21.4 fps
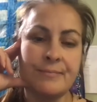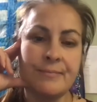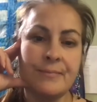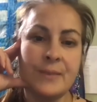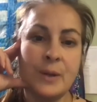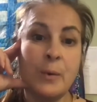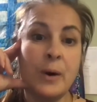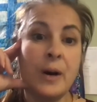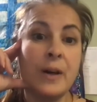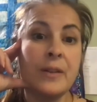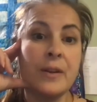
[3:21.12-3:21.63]

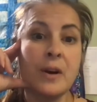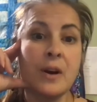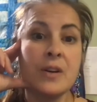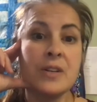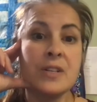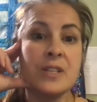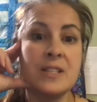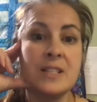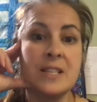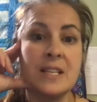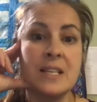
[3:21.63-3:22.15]
Well, there are
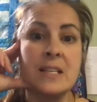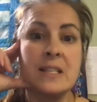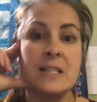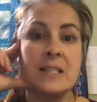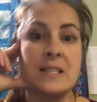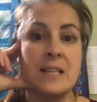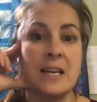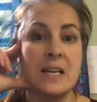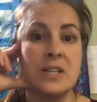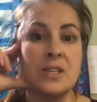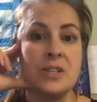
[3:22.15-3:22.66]
distinct
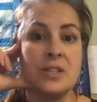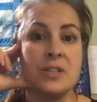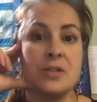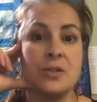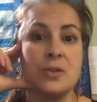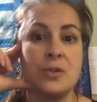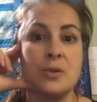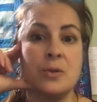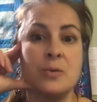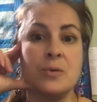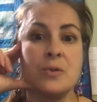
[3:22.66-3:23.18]
stages in
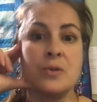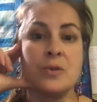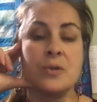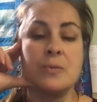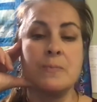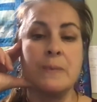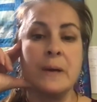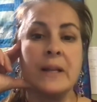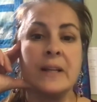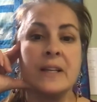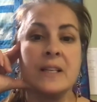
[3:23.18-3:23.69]
students'
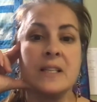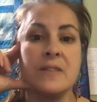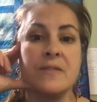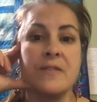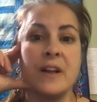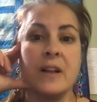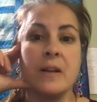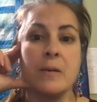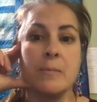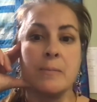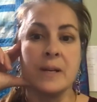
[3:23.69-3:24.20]
spelling
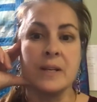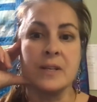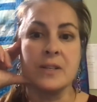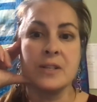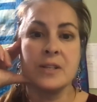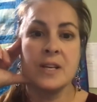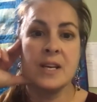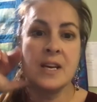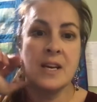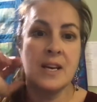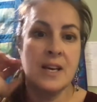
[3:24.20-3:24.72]
development.
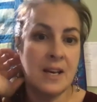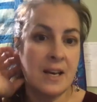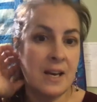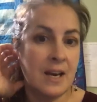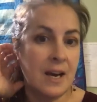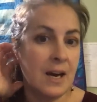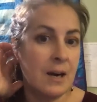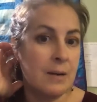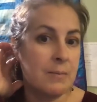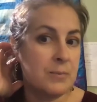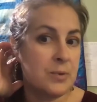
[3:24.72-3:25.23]

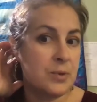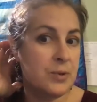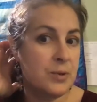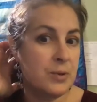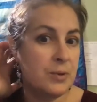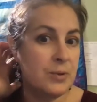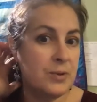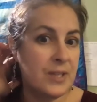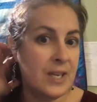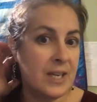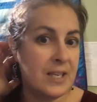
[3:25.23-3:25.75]

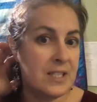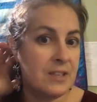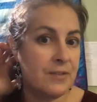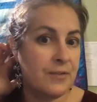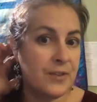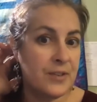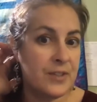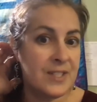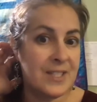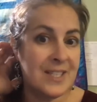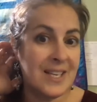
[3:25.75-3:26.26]
Students at
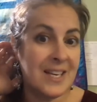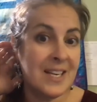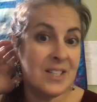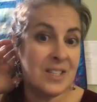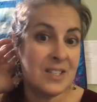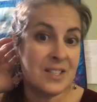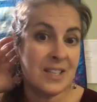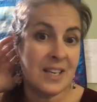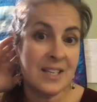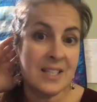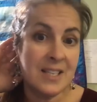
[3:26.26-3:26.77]
different
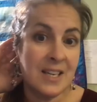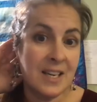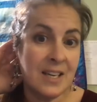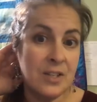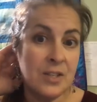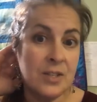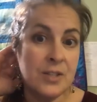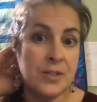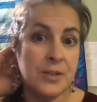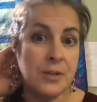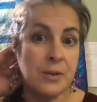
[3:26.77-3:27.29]
stages
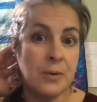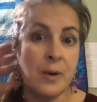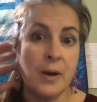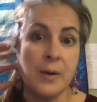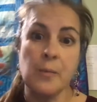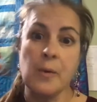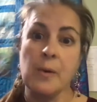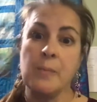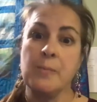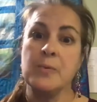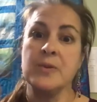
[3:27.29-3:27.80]
attend to and
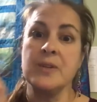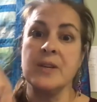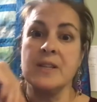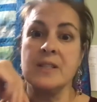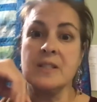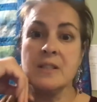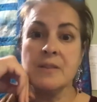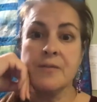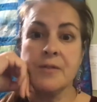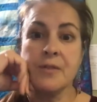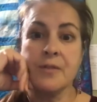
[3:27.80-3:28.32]
represent
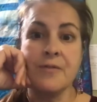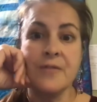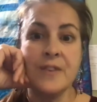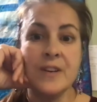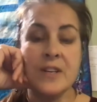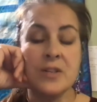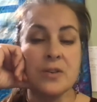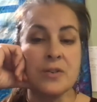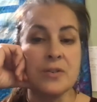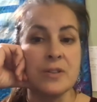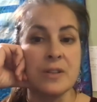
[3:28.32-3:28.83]
different
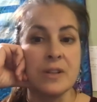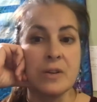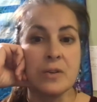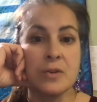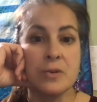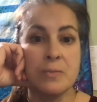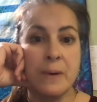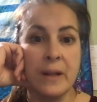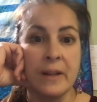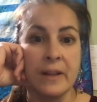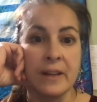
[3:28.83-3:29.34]
features in their
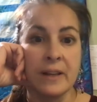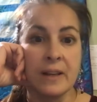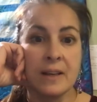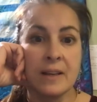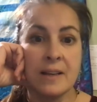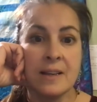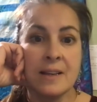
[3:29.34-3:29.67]
spelling.